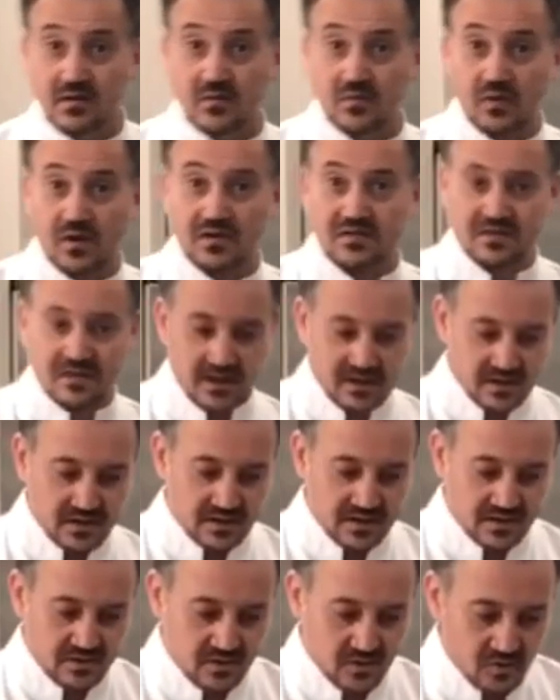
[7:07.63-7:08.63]
right there,
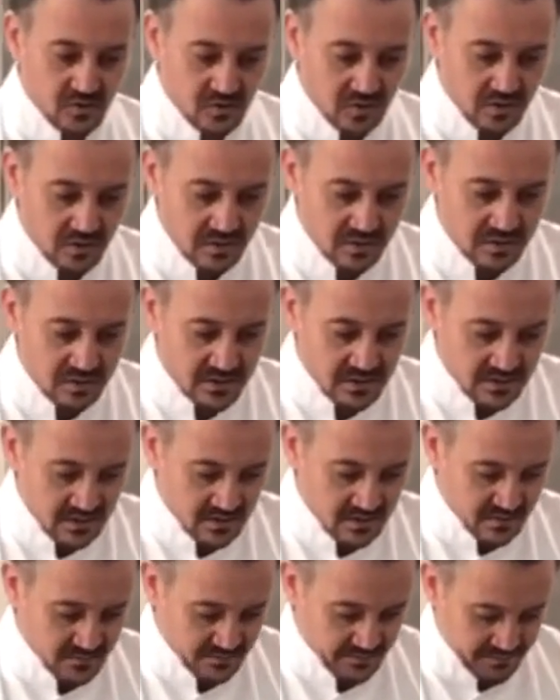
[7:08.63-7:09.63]
let it cool.
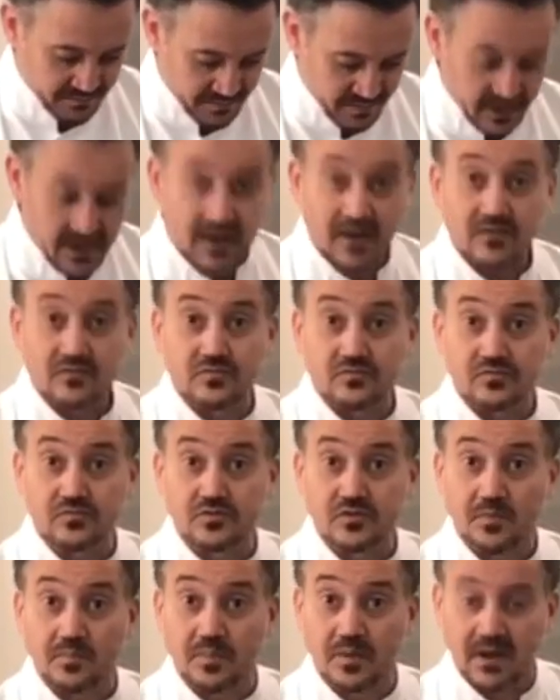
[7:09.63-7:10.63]
I'm going to put
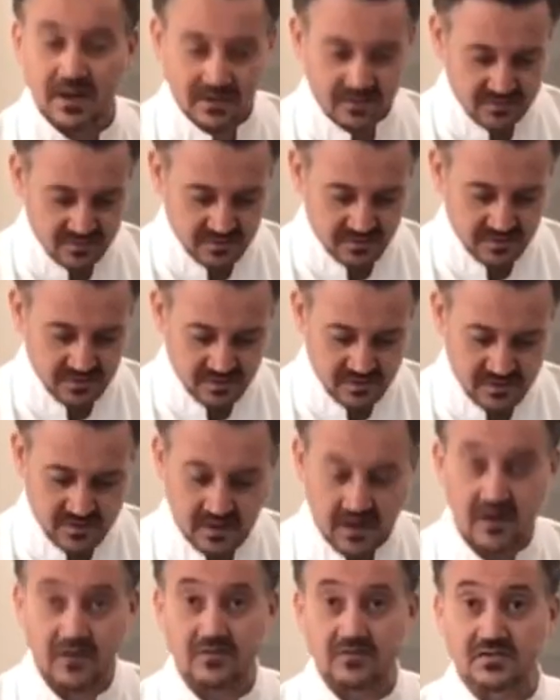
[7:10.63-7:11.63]
the plates on.
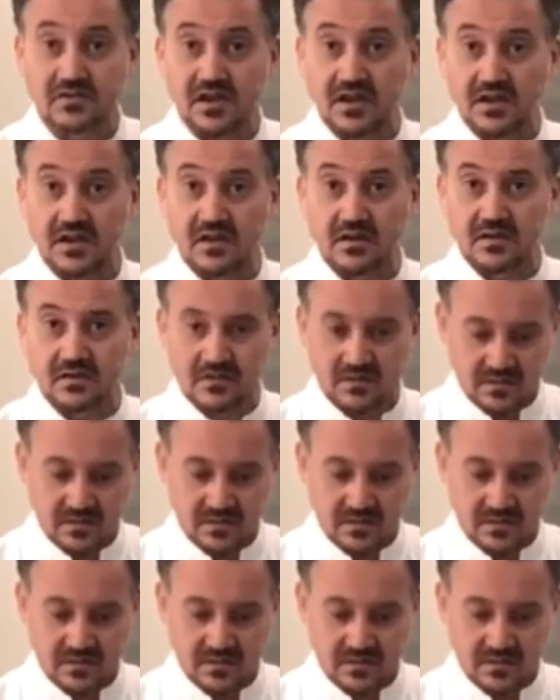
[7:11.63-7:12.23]
I'm going to take,